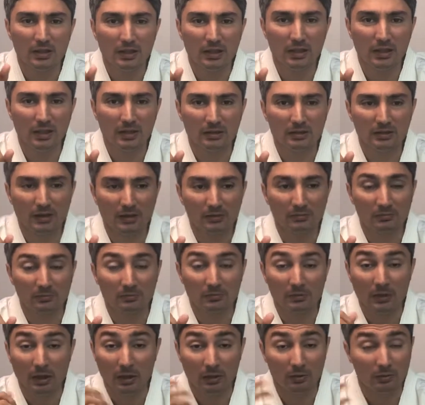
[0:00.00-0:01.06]
And then
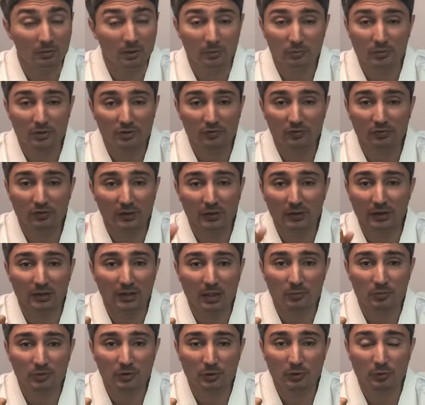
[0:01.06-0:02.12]
now I'm just feeling
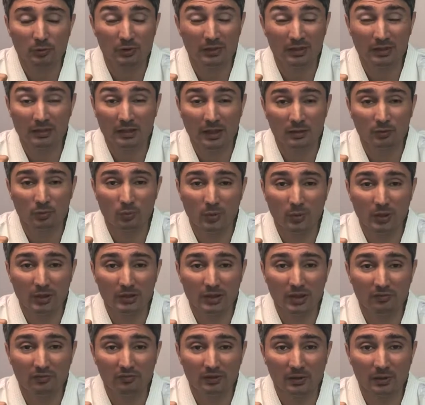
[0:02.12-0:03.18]
absolutely lightweight.
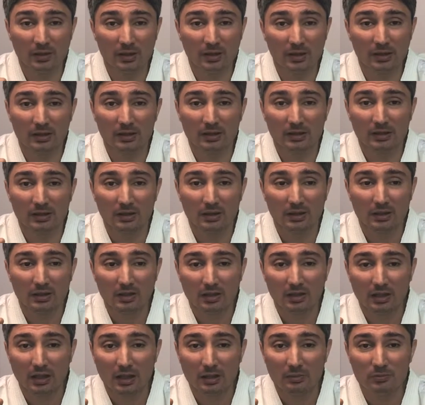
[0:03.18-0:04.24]
I feel like
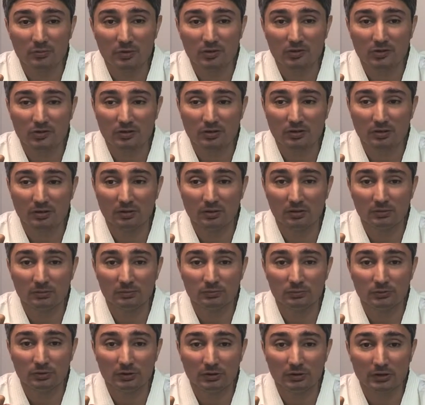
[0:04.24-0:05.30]
I'm just uh,
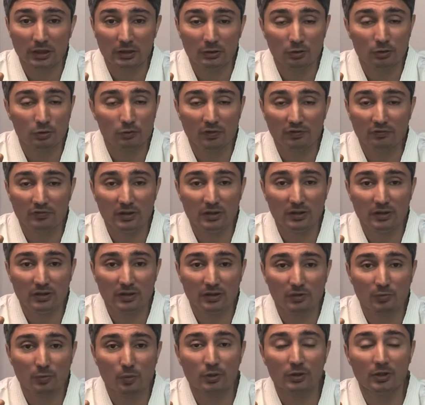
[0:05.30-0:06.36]
10 to 15
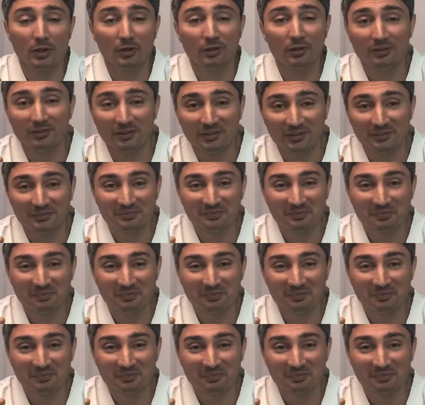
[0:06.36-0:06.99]
years more younger.